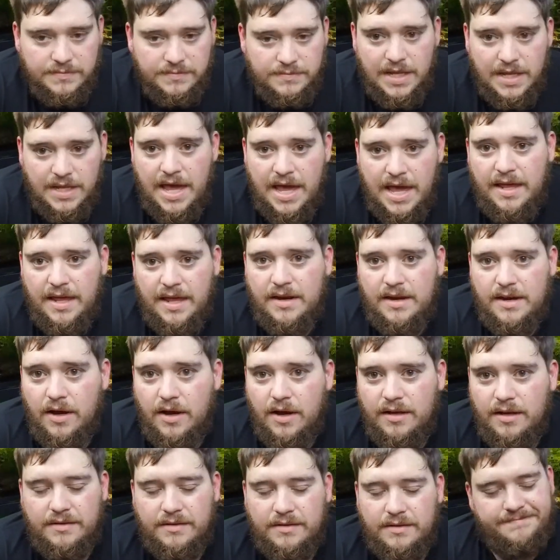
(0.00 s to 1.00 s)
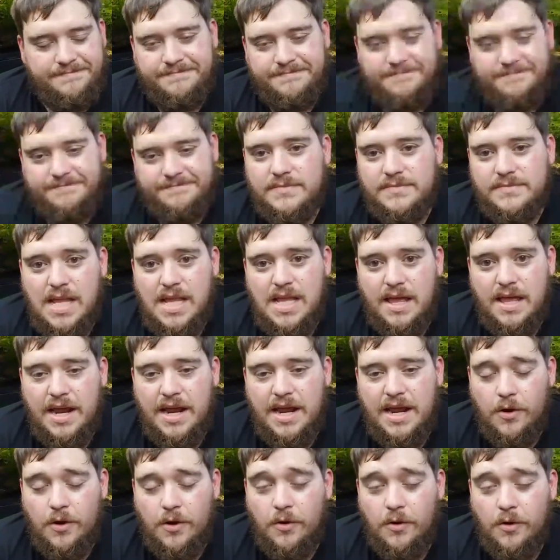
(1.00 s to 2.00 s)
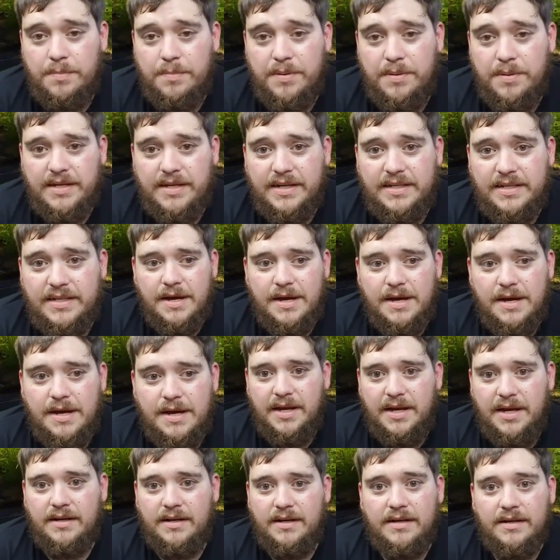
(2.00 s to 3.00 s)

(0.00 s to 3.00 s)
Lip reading: It all depends. I mean,